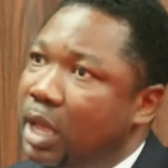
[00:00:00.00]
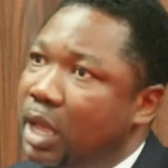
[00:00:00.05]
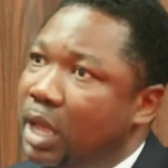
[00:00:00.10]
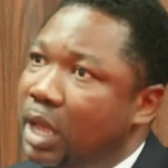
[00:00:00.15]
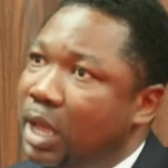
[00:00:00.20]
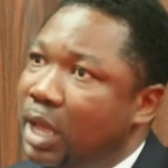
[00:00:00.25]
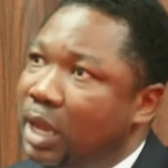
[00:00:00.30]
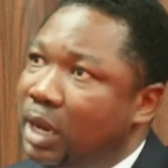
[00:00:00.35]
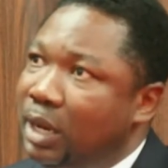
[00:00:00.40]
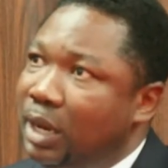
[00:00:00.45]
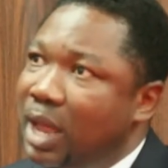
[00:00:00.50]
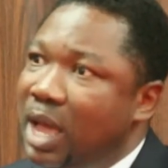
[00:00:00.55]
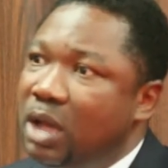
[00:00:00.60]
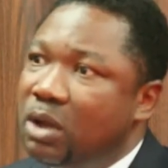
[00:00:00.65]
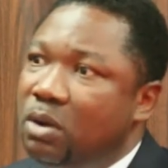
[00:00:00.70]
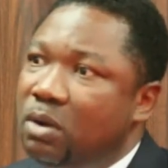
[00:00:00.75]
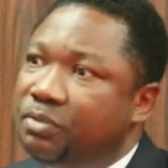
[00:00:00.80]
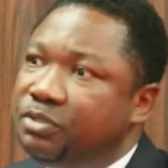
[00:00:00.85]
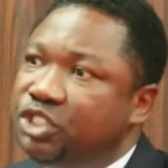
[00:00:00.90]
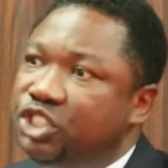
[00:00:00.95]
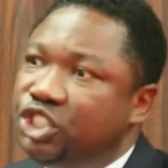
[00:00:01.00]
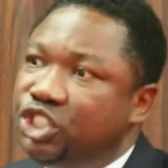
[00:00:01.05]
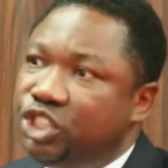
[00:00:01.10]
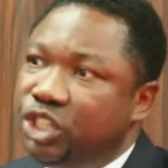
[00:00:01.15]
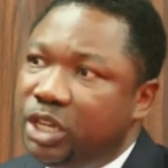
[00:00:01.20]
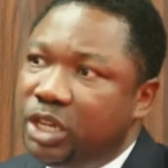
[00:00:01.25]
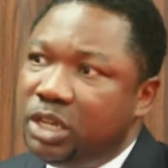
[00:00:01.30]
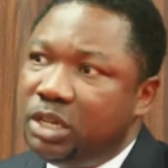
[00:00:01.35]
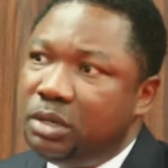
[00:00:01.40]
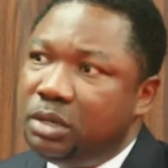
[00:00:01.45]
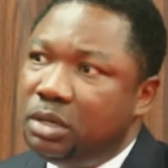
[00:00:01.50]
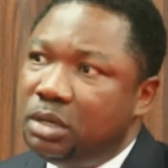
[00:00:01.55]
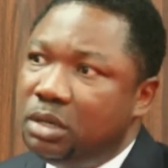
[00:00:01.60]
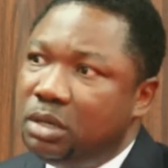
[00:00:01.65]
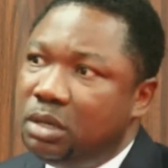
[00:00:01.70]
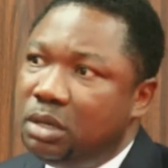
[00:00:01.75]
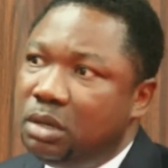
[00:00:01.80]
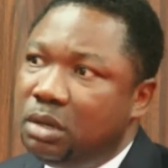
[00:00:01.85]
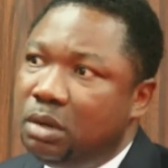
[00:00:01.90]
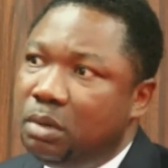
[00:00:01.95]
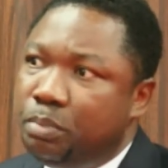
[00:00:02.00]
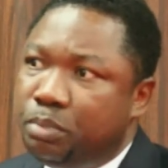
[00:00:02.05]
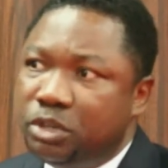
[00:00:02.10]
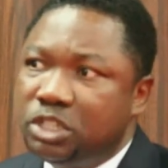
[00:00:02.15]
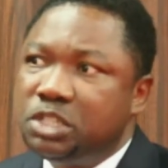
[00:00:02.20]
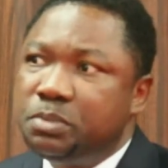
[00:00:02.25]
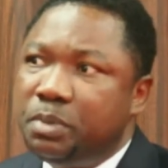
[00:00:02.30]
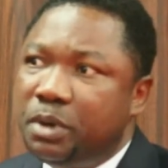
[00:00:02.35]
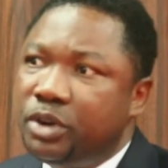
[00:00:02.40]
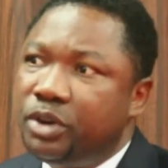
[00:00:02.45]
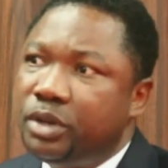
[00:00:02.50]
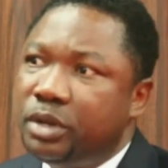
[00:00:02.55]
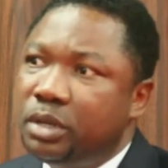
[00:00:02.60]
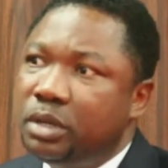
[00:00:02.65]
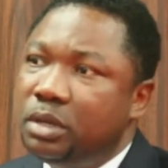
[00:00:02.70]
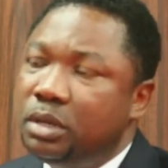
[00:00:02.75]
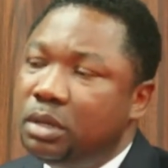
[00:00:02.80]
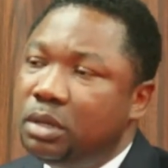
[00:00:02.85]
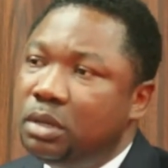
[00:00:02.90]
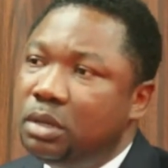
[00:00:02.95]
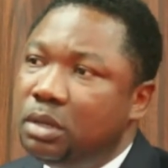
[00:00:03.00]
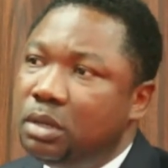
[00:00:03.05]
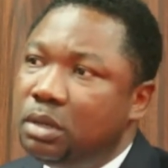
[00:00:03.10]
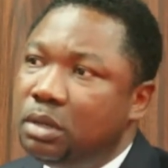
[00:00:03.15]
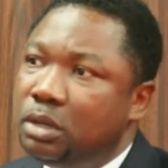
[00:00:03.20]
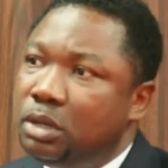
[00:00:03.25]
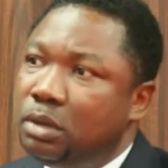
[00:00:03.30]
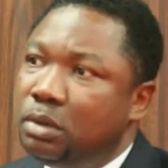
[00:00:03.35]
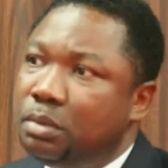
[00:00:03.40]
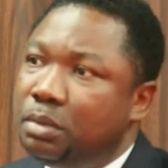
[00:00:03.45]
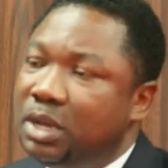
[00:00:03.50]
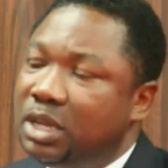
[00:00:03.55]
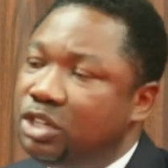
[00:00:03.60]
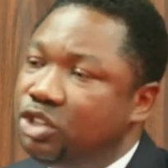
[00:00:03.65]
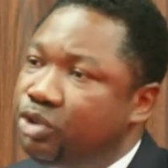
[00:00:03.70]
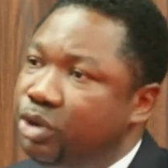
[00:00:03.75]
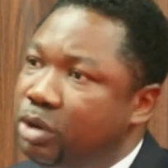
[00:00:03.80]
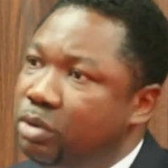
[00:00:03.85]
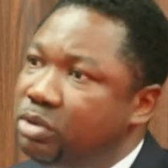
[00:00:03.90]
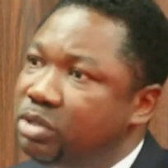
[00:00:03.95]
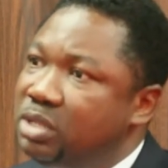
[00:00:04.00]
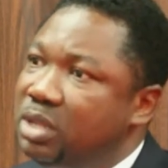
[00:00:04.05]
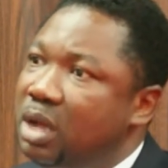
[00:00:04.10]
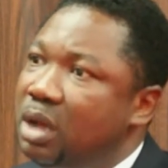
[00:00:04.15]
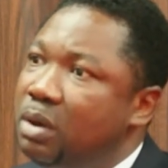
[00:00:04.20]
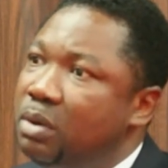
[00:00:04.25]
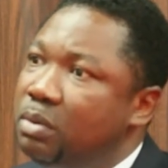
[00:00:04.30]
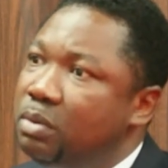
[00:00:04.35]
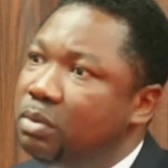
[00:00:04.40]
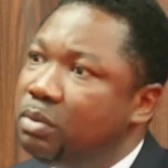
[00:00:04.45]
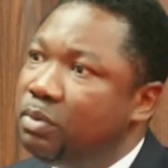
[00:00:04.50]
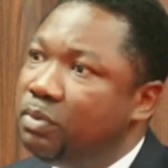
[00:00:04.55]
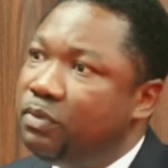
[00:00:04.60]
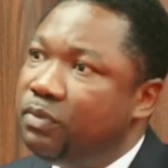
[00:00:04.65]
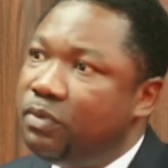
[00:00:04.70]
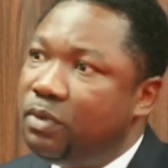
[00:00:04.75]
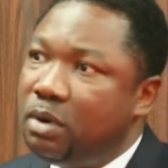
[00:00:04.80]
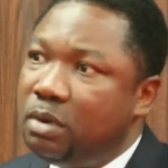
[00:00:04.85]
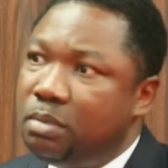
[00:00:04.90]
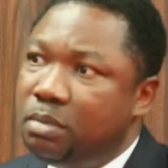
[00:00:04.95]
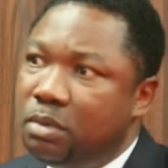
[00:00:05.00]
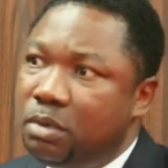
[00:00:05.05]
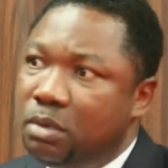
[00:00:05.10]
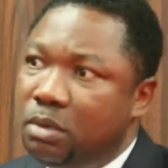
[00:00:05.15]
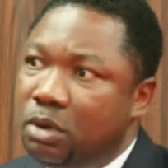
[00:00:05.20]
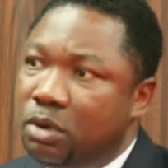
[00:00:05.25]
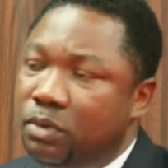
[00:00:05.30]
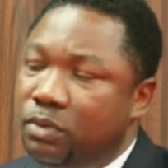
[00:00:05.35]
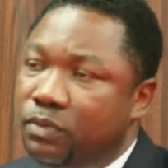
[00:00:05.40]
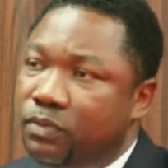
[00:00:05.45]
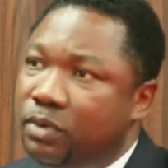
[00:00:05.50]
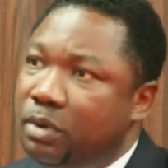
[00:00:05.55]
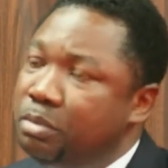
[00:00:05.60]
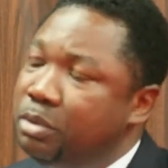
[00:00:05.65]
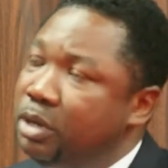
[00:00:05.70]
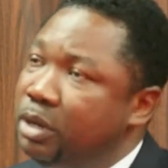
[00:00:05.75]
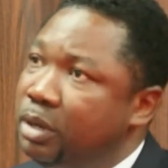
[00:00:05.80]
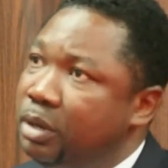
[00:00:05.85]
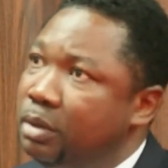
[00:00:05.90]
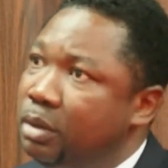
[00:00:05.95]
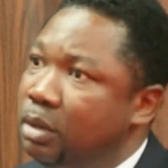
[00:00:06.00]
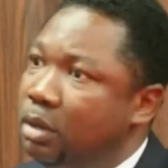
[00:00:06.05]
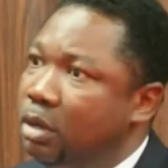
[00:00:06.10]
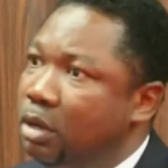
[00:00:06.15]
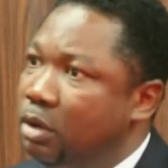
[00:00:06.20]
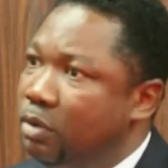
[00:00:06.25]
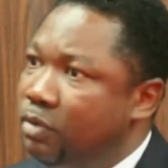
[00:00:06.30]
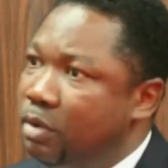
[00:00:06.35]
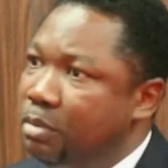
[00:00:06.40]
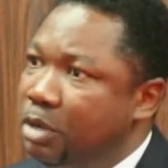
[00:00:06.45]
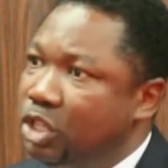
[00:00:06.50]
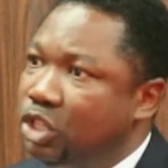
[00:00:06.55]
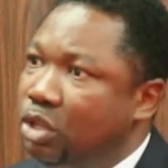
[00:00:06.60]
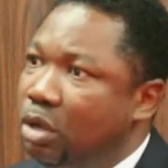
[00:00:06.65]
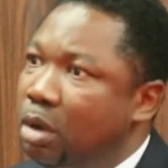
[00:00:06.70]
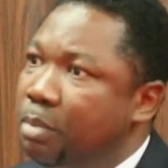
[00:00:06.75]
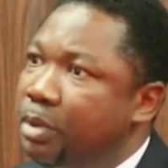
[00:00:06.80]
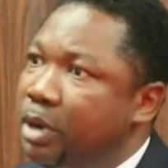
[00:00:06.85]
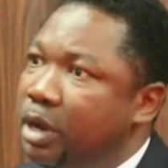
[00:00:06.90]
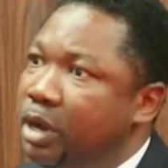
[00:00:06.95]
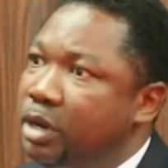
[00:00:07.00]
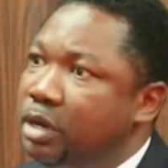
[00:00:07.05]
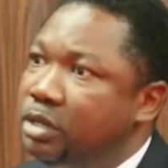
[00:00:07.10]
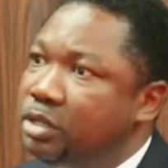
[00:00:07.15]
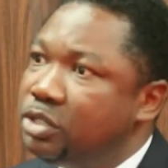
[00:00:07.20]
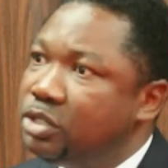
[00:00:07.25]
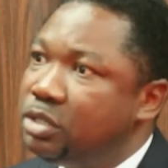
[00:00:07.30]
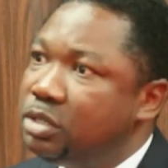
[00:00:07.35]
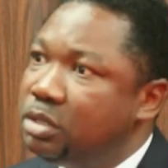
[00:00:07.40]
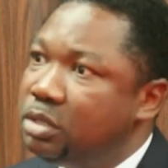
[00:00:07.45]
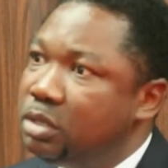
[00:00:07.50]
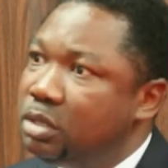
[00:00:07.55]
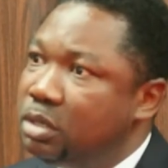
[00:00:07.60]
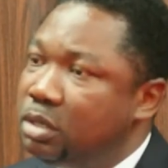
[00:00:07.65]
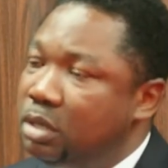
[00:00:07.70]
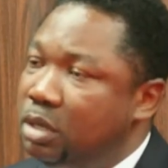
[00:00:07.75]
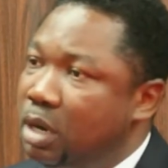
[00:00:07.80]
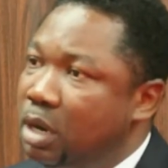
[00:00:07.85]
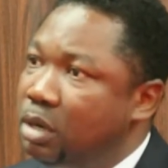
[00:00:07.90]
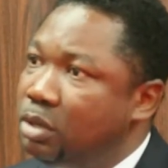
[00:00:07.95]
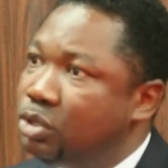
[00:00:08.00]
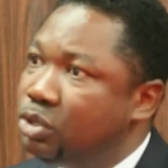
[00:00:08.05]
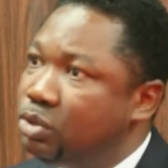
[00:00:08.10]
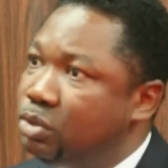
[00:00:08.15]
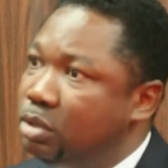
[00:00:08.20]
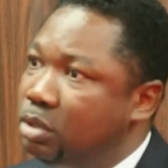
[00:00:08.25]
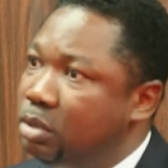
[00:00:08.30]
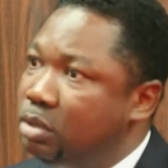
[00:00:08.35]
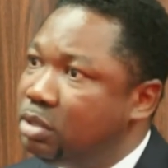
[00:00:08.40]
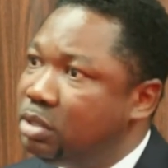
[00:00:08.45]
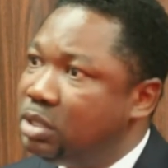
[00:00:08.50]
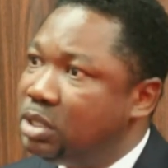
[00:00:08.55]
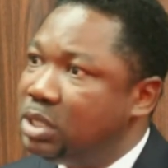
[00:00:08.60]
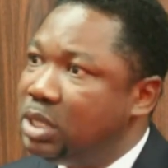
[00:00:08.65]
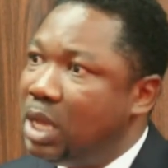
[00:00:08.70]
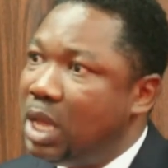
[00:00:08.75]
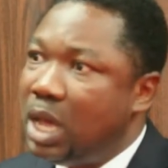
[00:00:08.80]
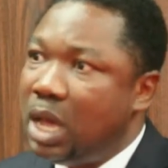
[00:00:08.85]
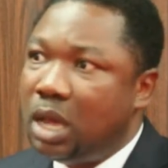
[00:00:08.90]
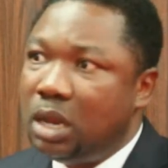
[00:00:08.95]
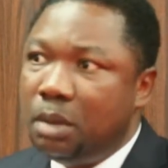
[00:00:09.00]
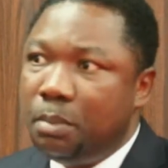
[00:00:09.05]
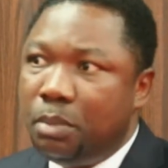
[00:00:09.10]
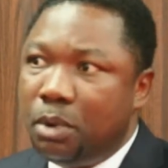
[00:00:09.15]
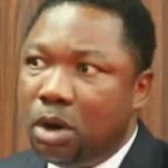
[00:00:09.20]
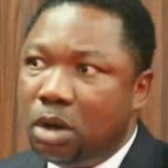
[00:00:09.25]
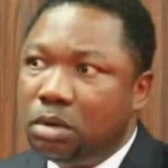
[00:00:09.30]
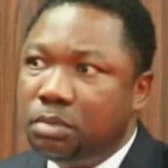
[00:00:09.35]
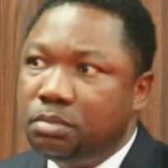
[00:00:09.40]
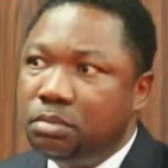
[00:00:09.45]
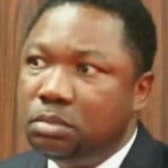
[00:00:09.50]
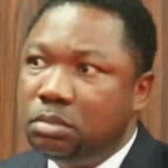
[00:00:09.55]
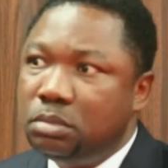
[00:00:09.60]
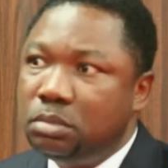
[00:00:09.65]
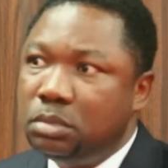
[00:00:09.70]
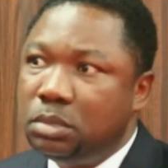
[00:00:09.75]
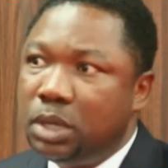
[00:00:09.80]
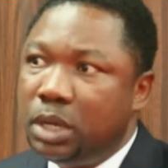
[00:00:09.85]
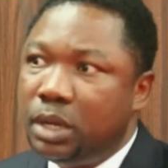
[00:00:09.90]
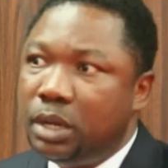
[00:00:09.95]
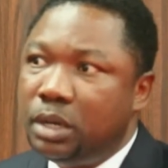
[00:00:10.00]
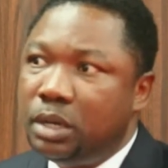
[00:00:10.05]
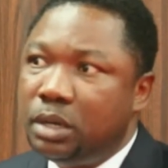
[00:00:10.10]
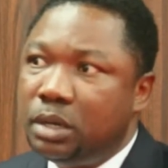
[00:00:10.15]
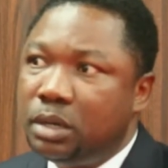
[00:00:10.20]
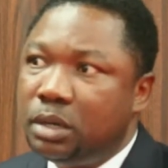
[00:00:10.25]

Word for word: a lack of shared prosperity, you know, that trickles down from from the from the top earners down to those at the bottom, and uh,